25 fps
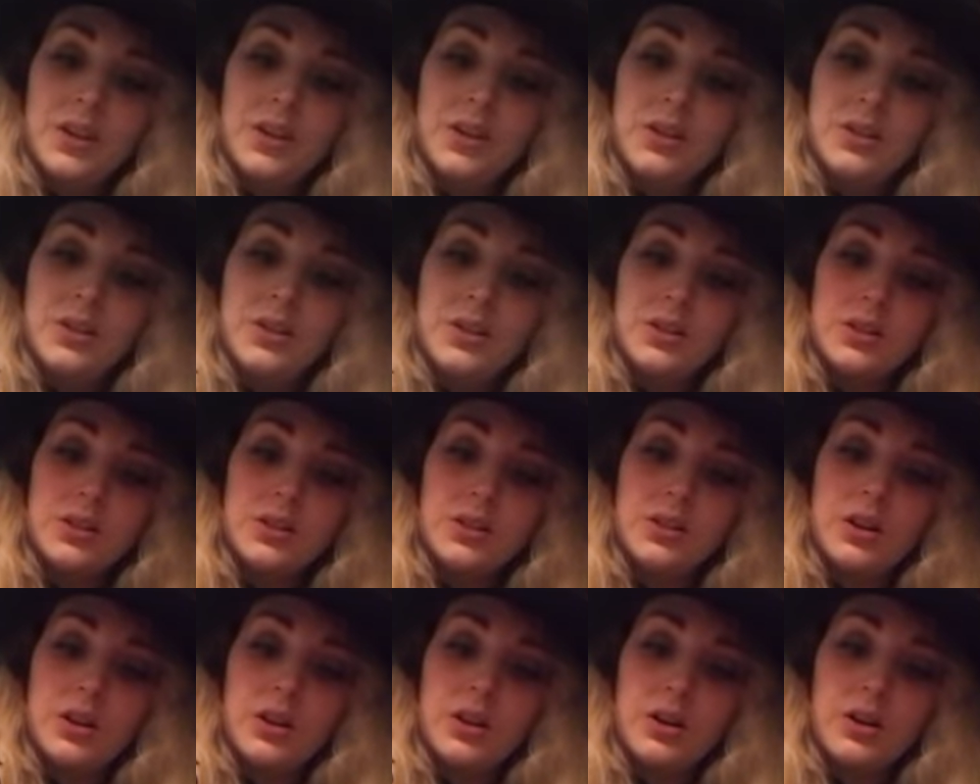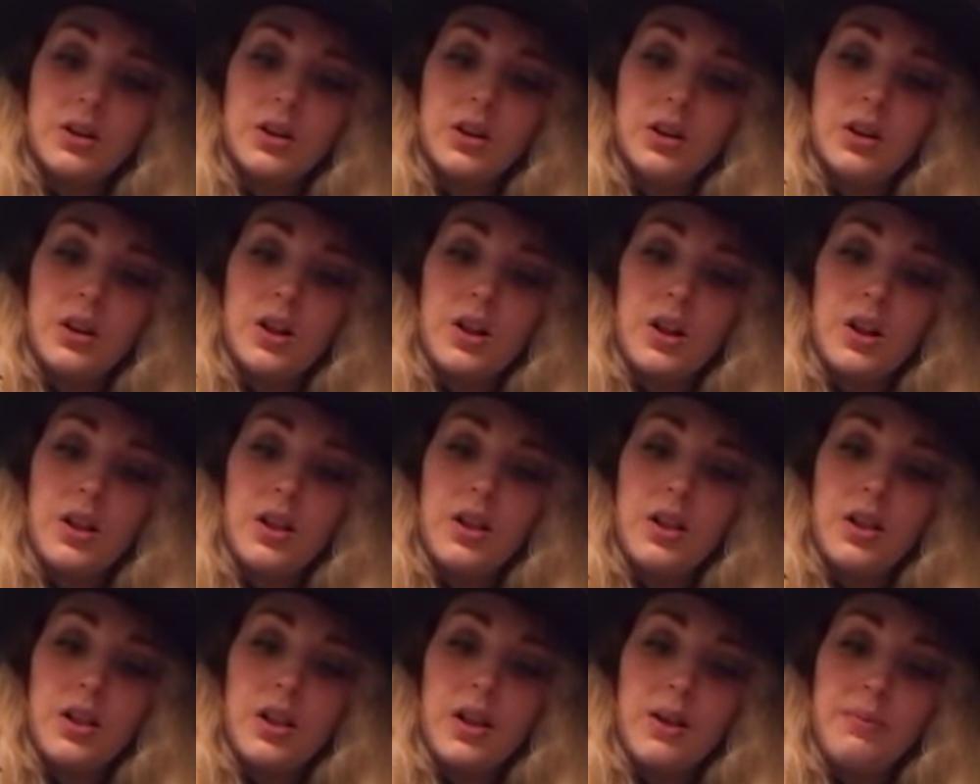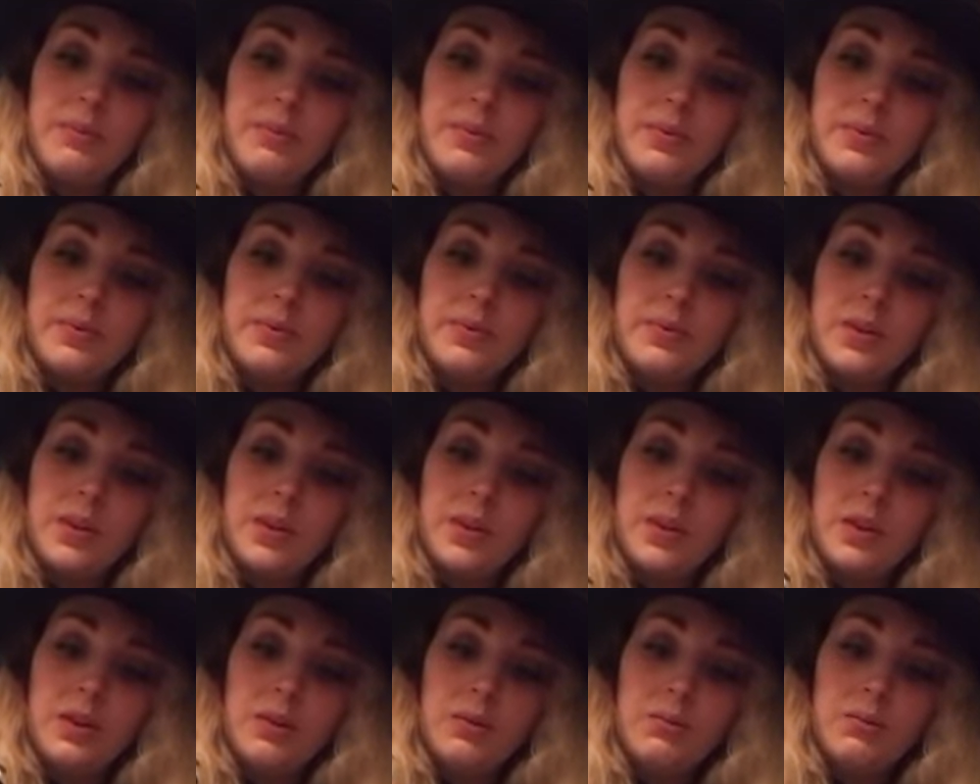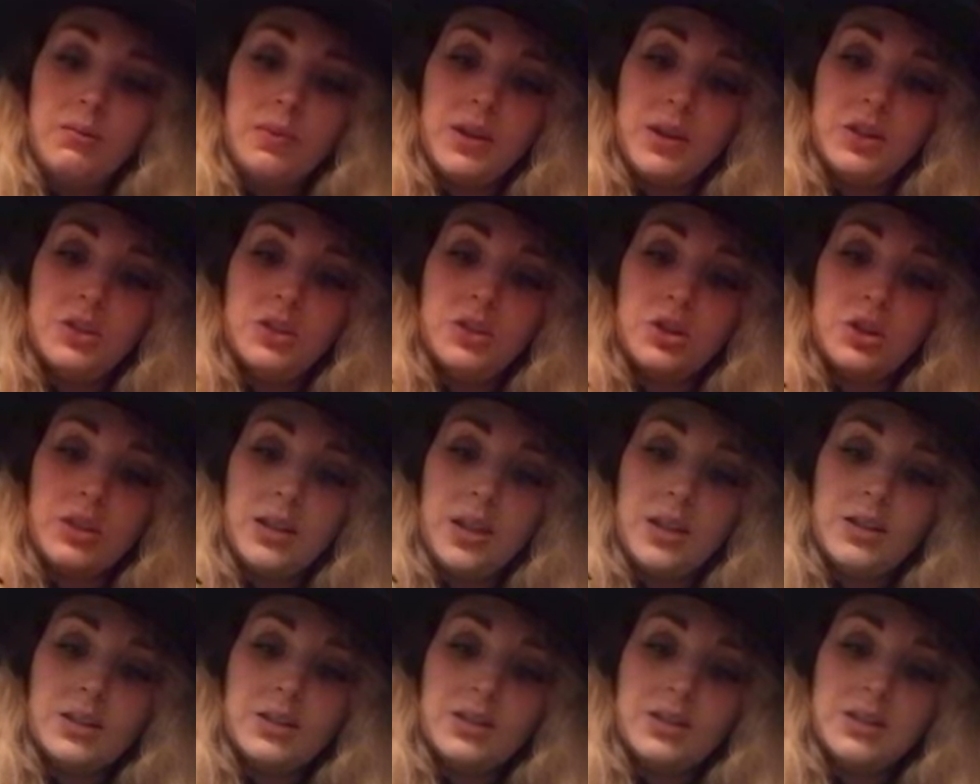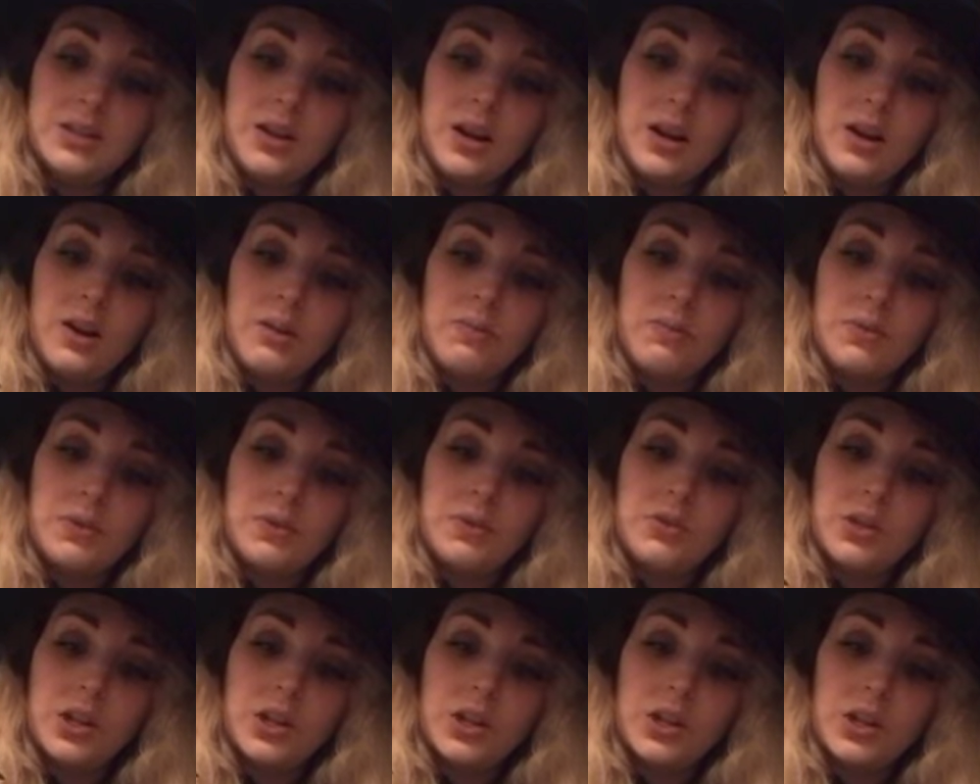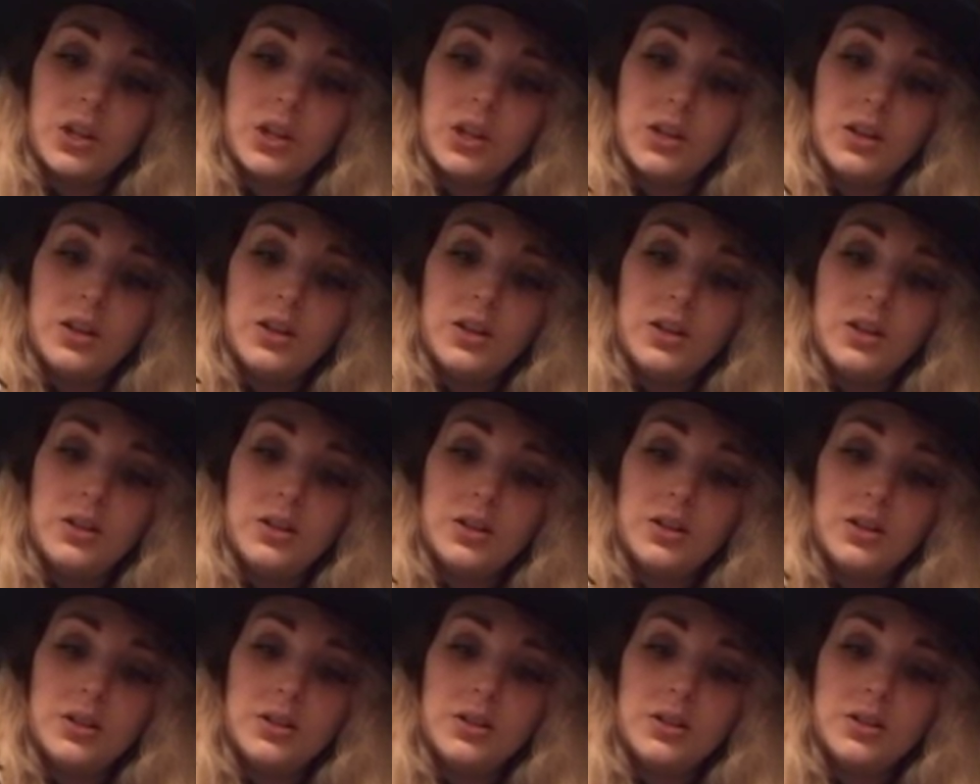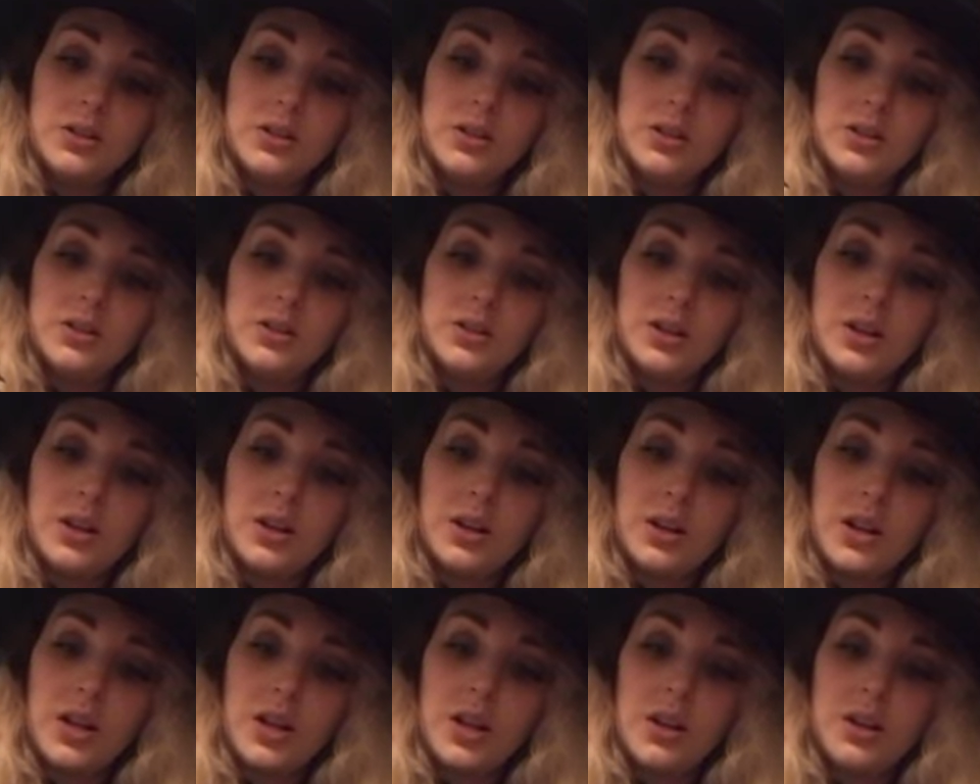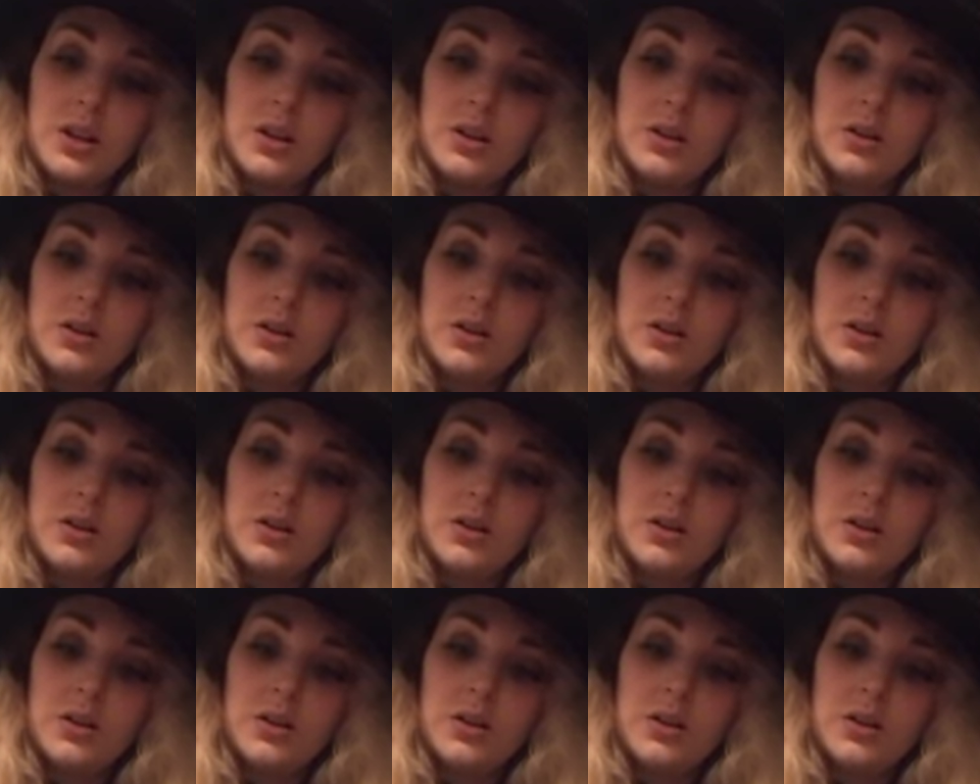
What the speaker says: Stir it all up. Make sure that syrup is really sunken in.